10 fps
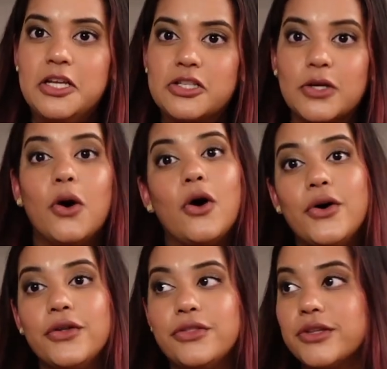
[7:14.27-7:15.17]
So
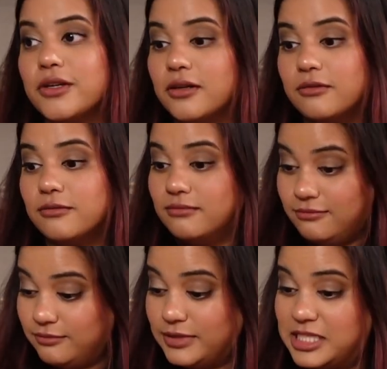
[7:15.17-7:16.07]
all the
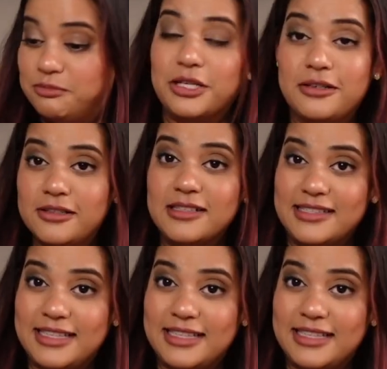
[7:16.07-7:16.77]
spills